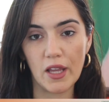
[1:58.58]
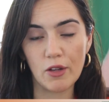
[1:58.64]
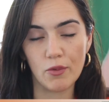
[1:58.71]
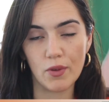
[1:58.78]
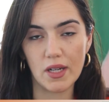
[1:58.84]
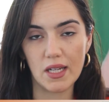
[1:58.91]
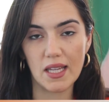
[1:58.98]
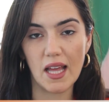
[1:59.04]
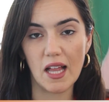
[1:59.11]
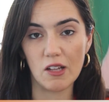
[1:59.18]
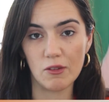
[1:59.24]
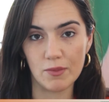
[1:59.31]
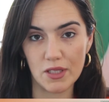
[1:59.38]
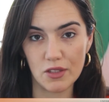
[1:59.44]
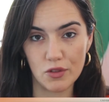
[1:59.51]
It really
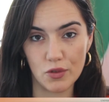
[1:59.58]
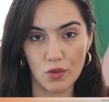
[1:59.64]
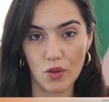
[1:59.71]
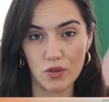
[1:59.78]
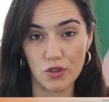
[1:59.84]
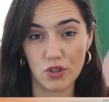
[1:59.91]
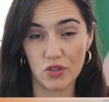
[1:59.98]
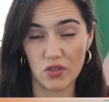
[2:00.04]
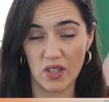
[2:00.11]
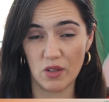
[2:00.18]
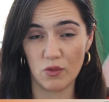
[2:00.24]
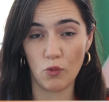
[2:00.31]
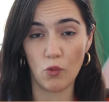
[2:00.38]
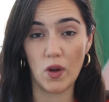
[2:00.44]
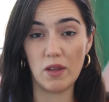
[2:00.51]
helped me to
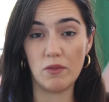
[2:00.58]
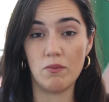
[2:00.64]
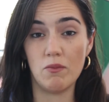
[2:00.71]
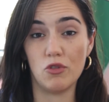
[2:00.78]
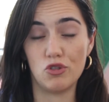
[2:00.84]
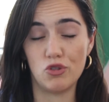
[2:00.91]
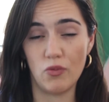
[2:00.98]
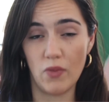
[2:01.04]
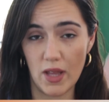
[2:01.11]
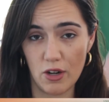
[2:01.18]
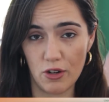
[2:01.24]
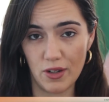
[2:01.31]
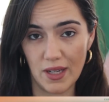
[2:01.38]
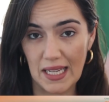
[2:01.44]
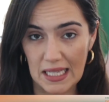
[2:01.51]
understand way much
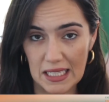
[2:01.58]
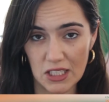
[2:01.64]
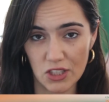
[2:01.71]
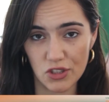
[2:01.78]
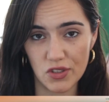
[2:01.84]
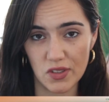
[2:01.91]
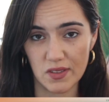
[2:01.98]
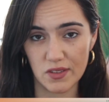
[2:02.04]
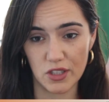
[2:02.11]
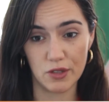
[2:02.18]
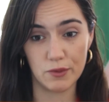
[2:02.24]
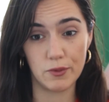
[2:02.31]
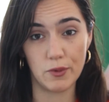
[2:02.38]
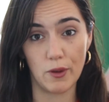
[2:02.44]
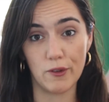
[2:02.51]
better English in
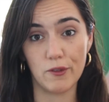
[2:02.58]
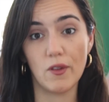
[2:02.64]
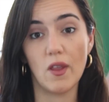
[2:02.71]
terms of